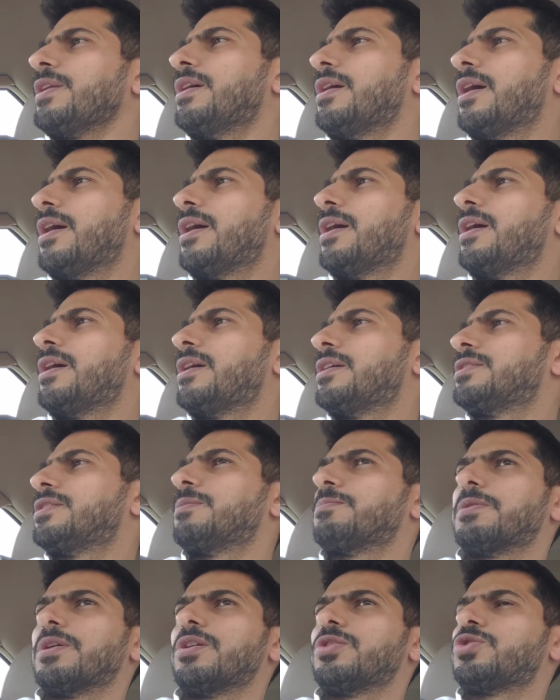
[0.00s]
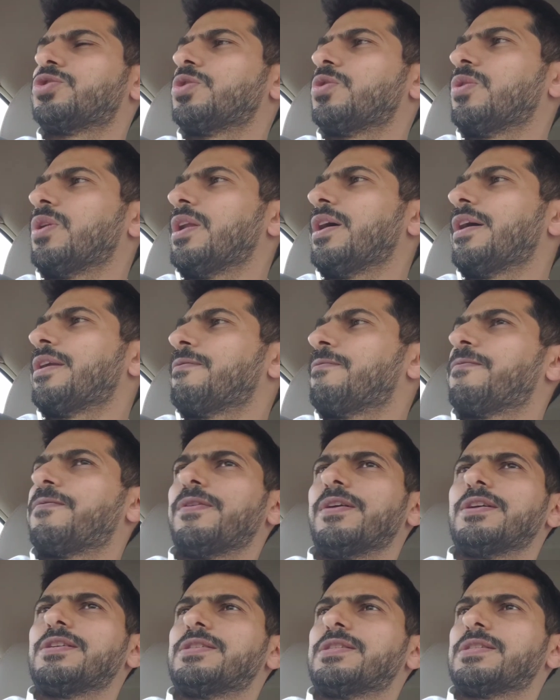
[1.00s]
and I'm gonna show you a lot of
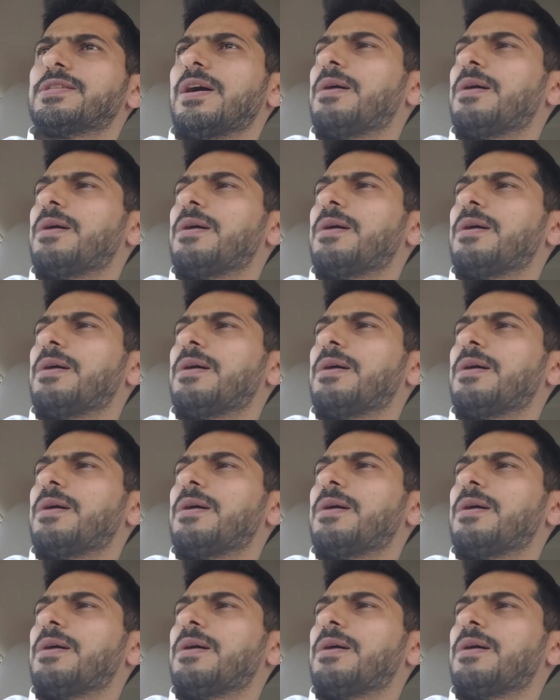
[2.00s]
things.